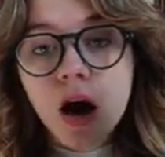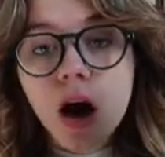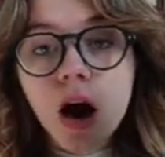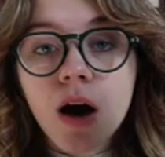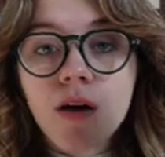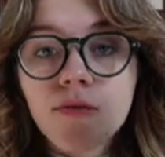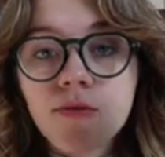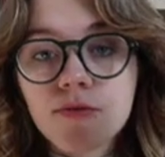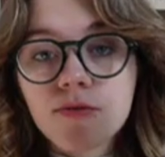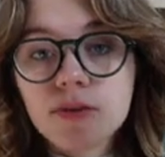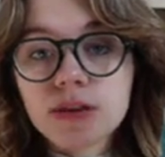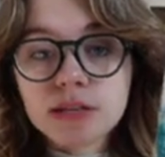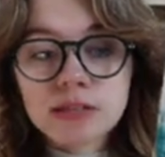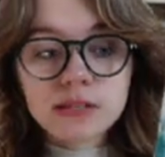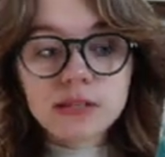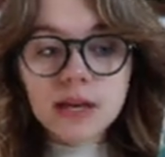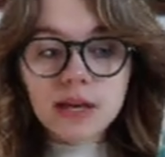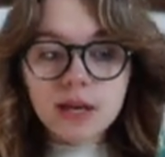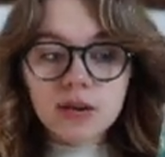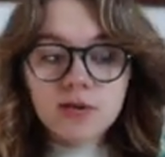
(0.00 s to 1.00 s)
of
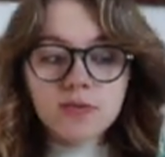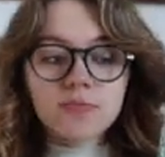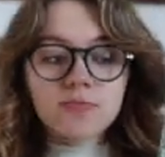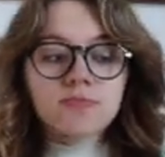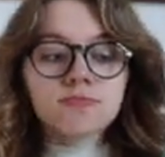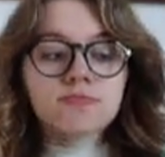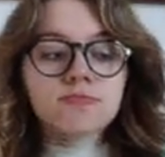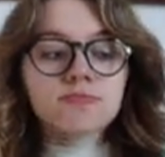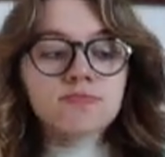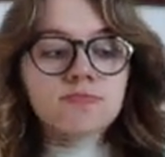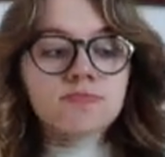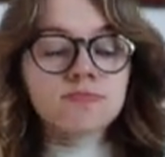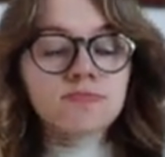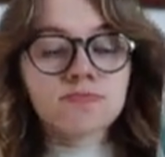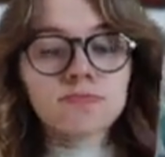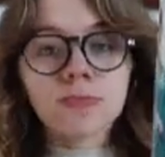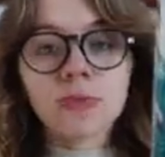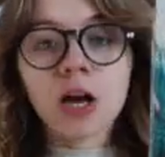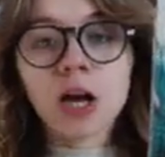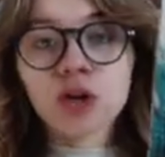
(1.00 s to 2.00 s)
this like
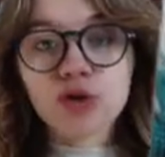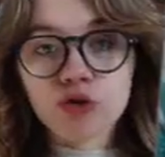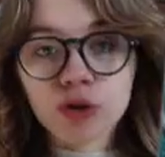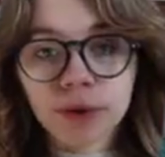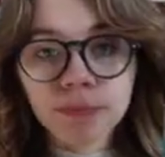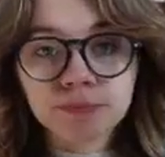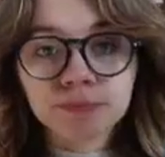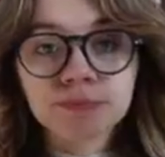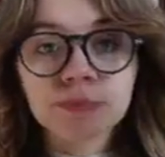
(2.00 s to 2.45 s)
country.